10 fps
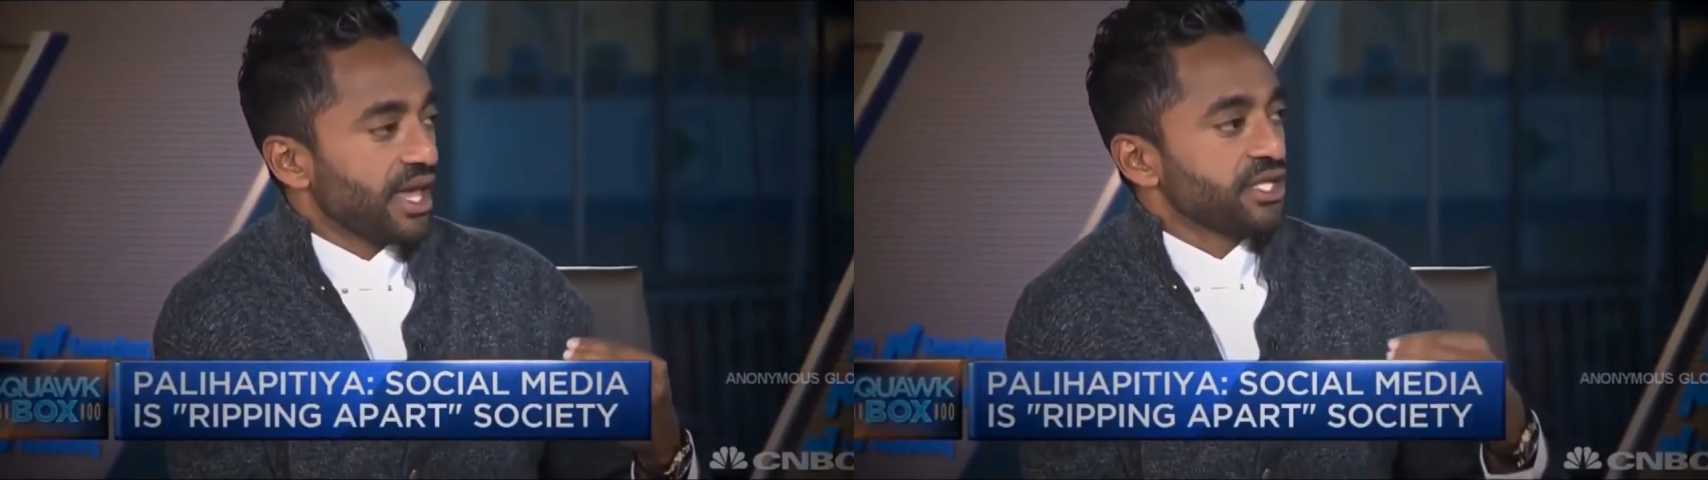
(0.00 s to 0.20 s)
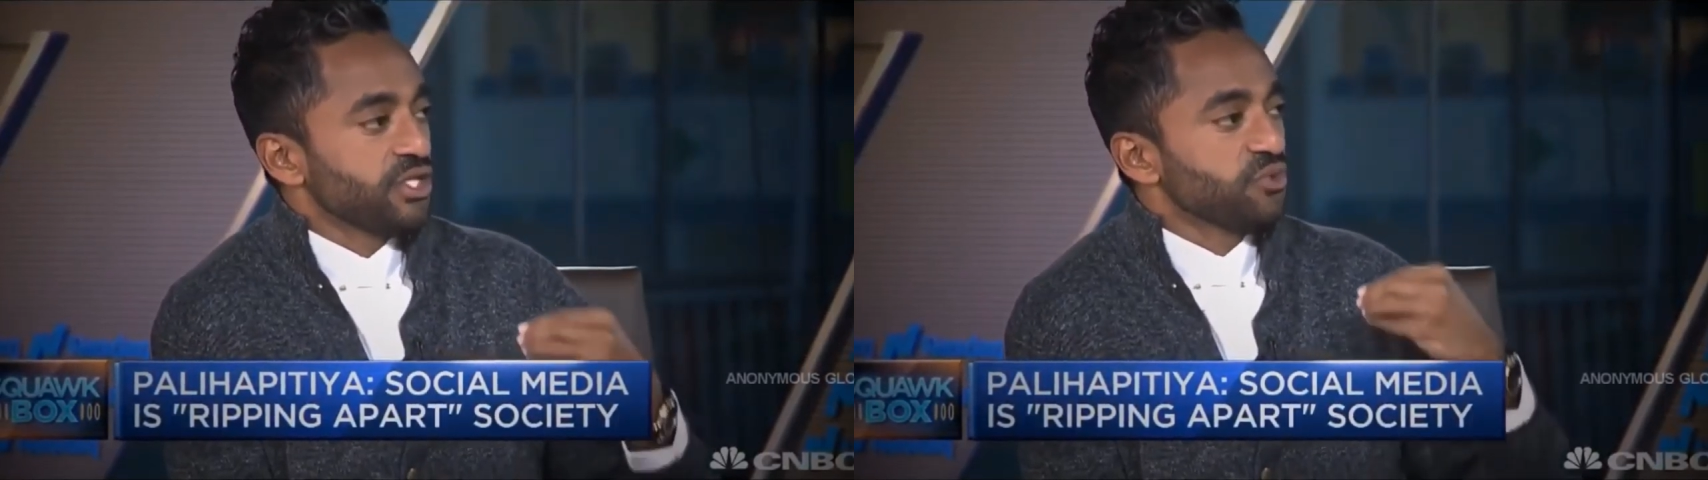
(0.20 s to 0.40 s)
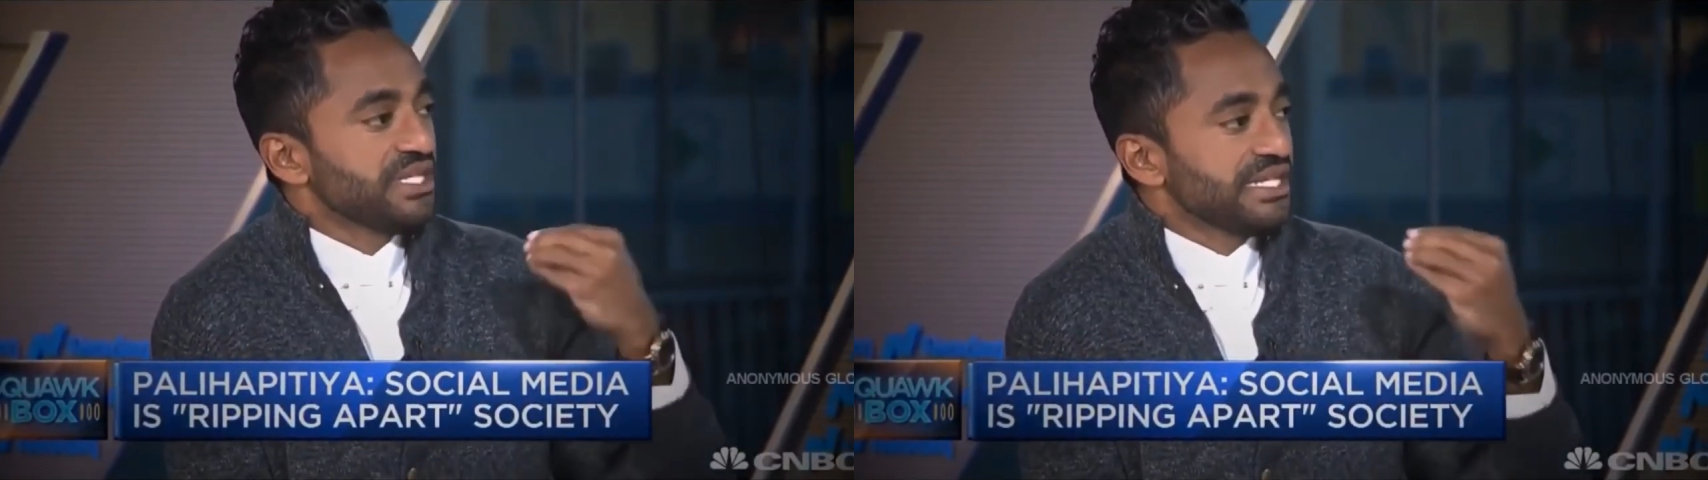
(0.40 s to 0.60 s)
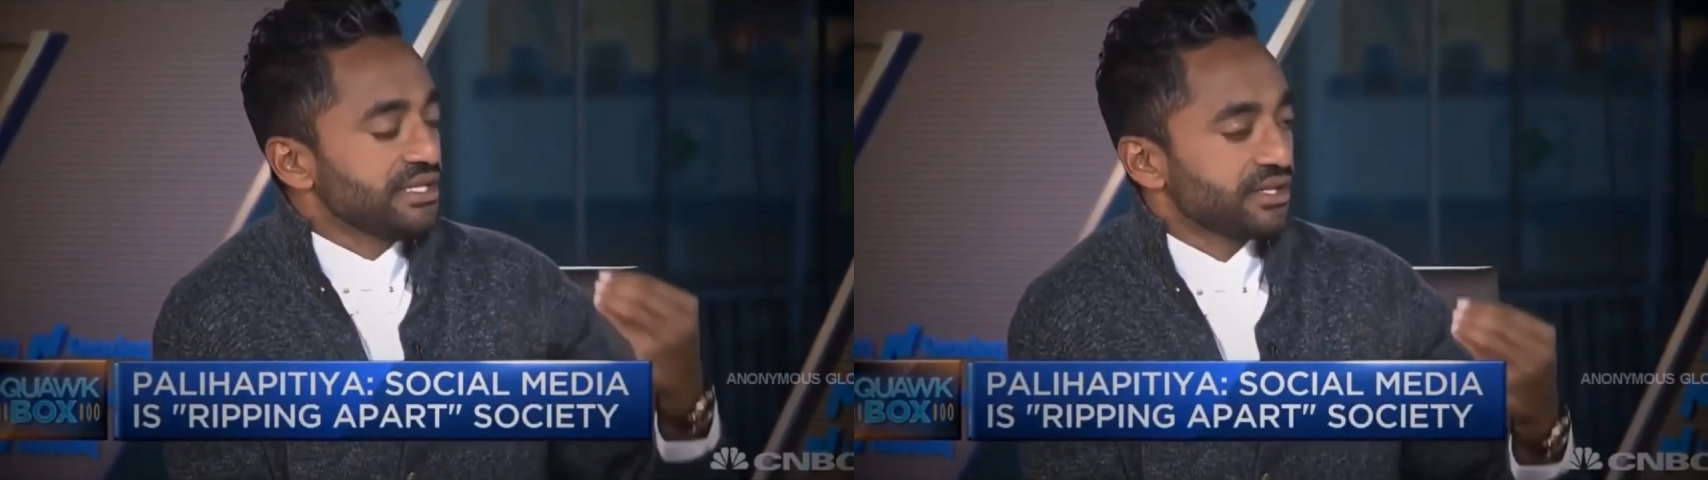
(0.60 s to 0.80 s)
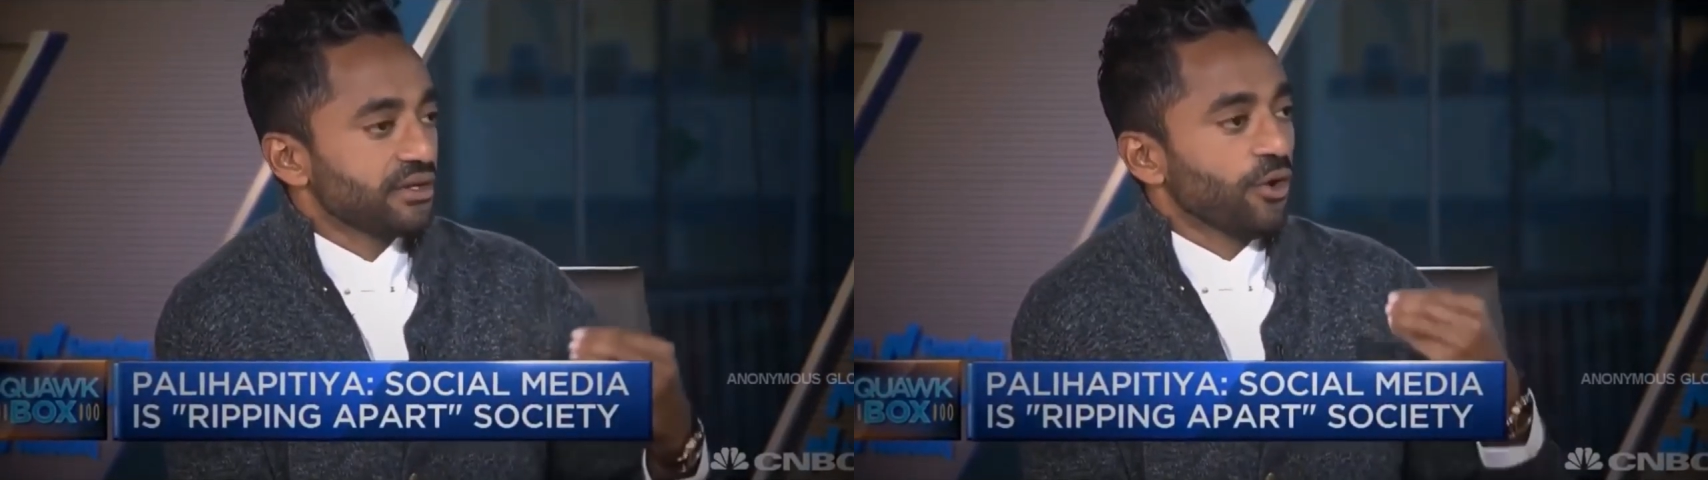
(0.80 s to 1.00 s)
and you
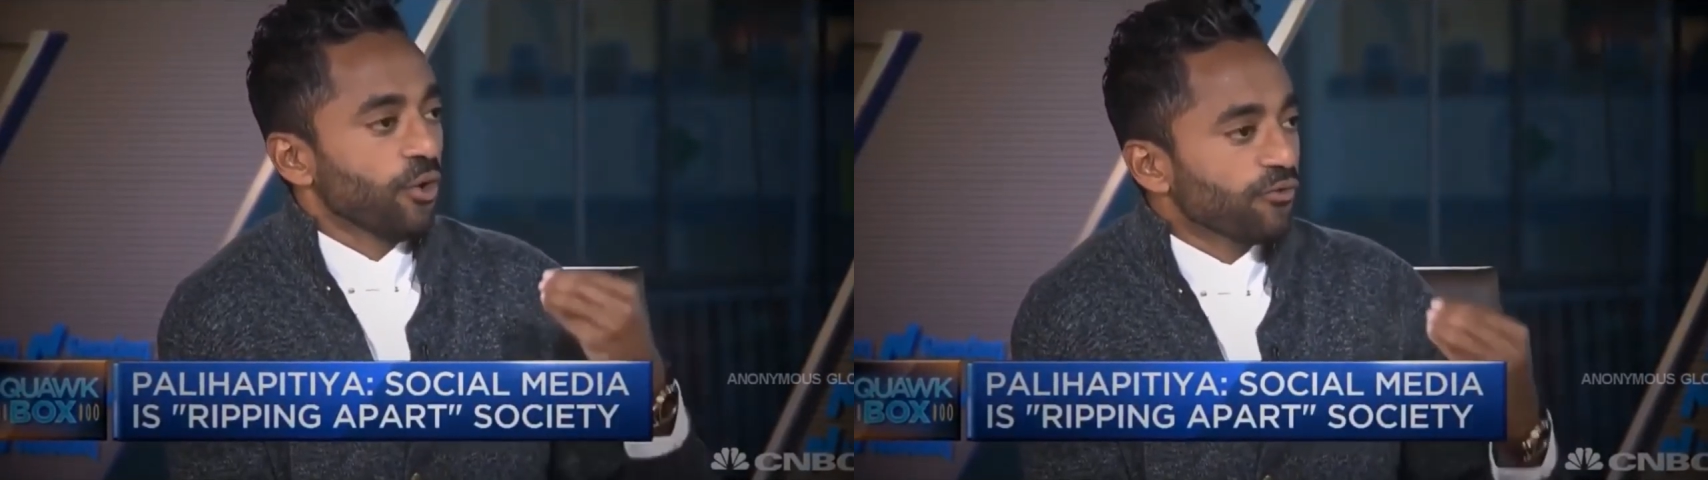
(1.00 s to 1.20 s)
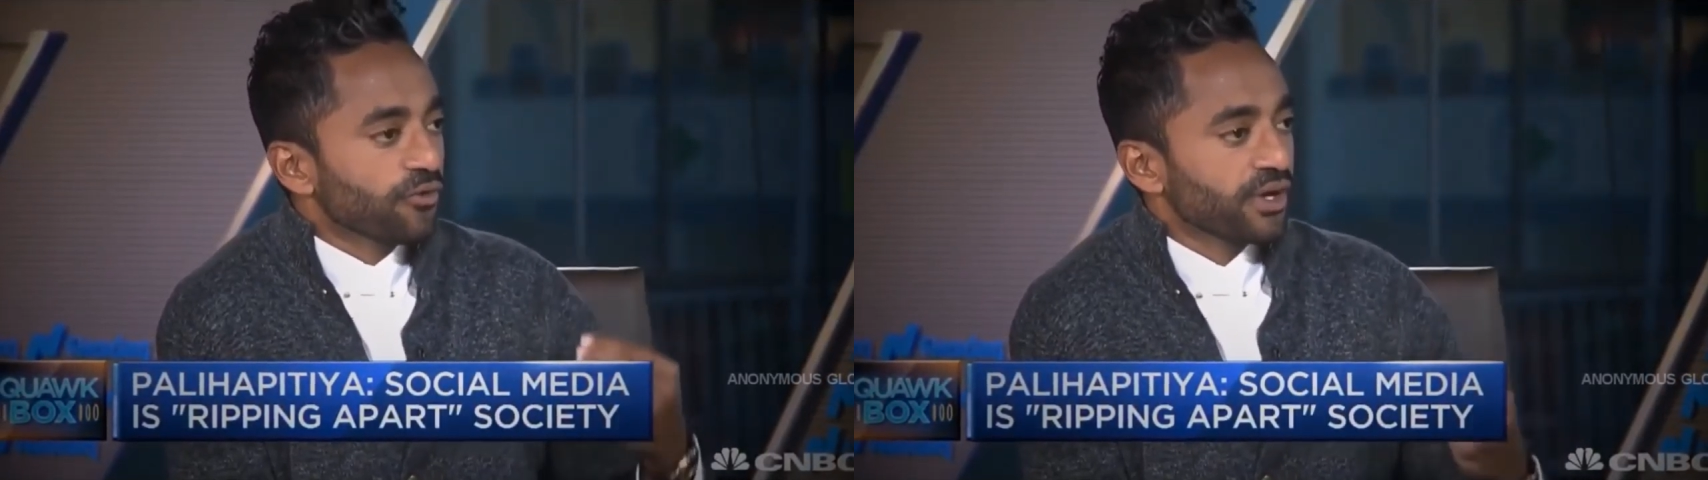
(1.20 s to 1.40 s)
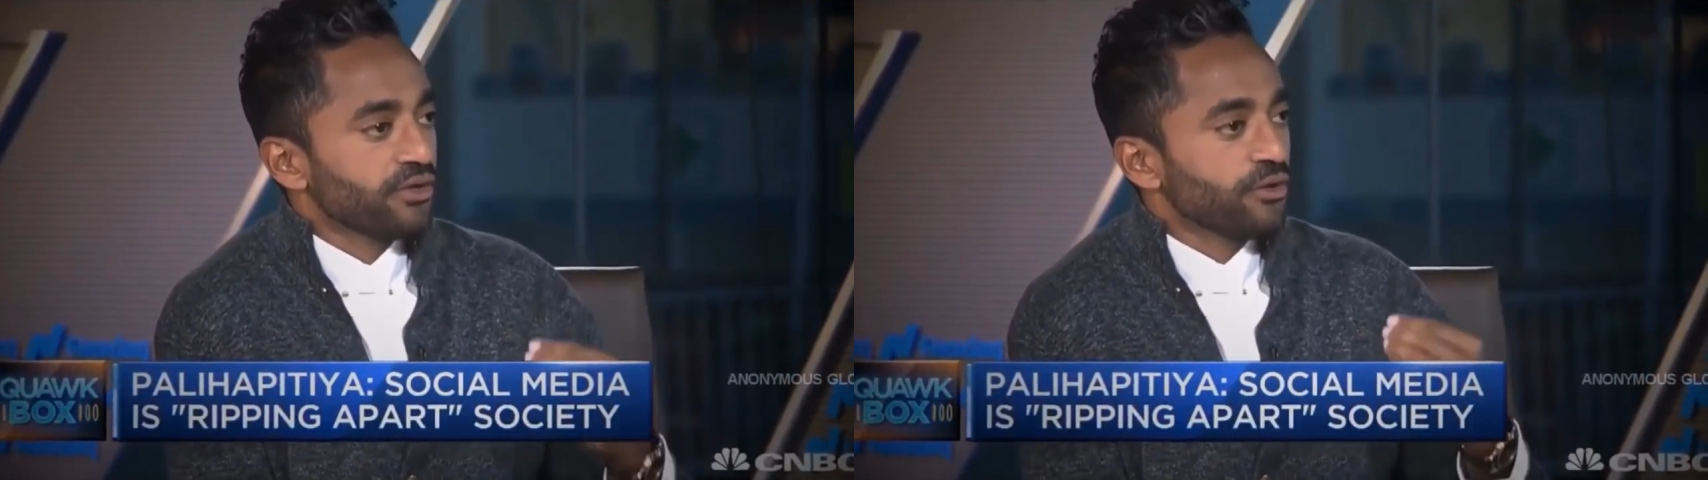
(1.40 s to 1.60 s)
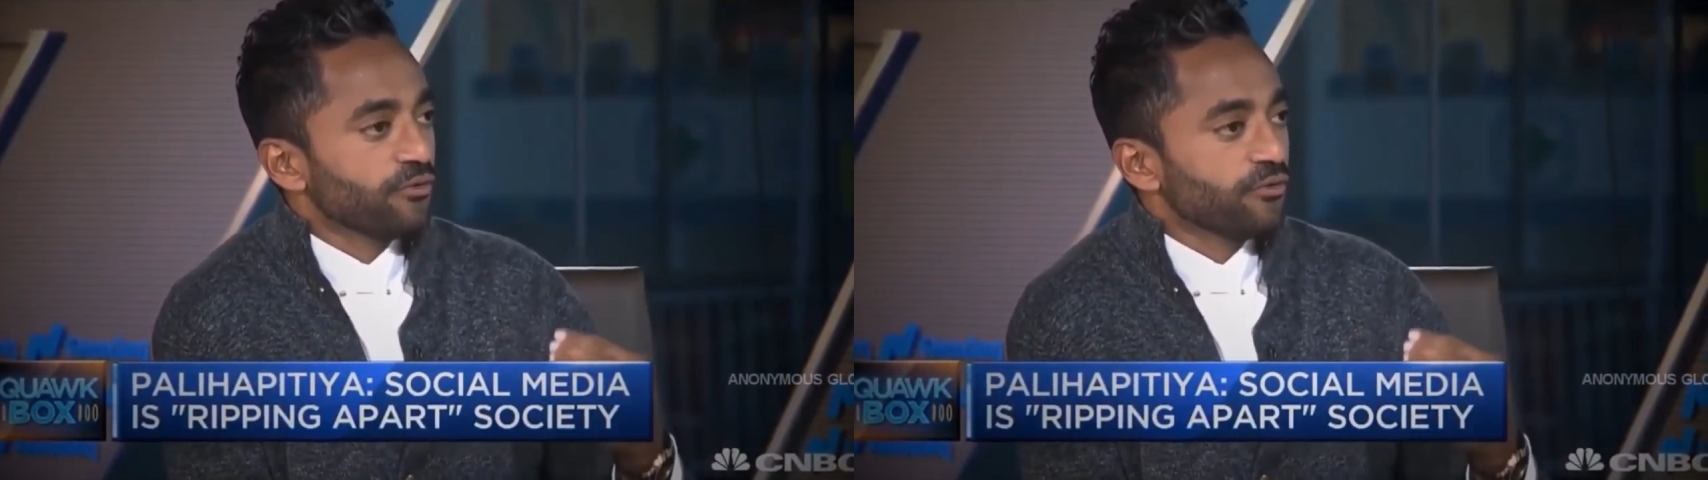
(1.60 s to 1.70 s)
need it over and